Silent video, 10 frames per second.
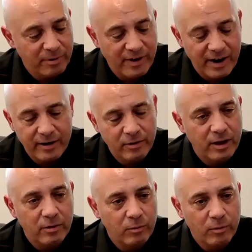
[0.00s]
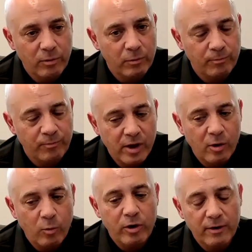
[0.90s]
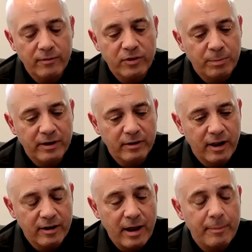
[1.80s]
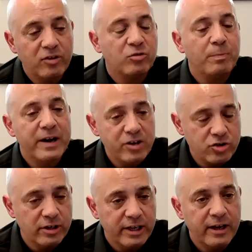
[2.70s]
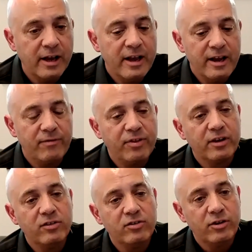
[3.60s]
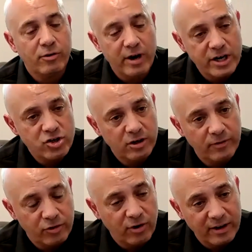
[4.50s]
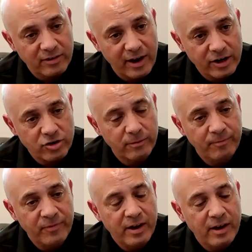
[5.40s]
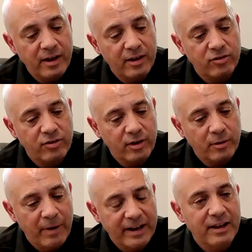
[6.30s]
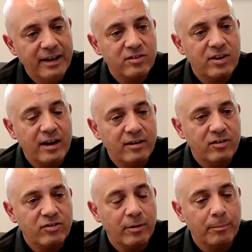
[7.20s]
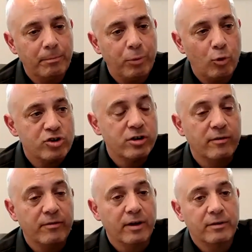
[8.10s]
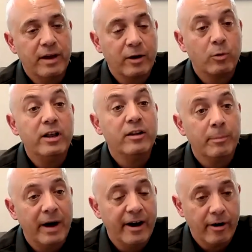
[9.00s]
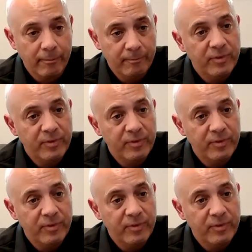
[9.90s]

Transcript: provide, and we don't have to spend a lot of time, especially if the consideration in the transaction is my client's getting some portion of the equity in the buyer.